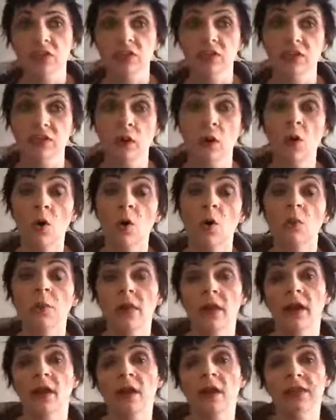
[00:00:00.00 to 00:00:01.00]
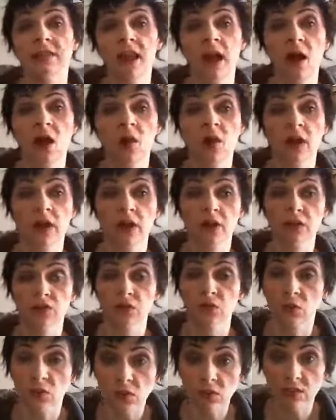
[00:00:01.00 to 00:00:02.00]
His home there is now a
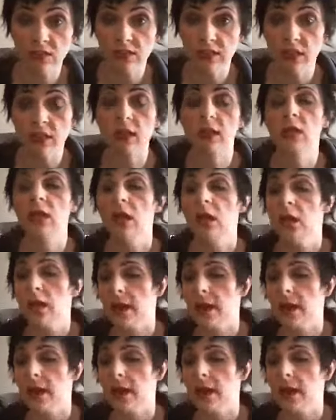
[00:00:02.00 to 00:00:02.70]
historical site,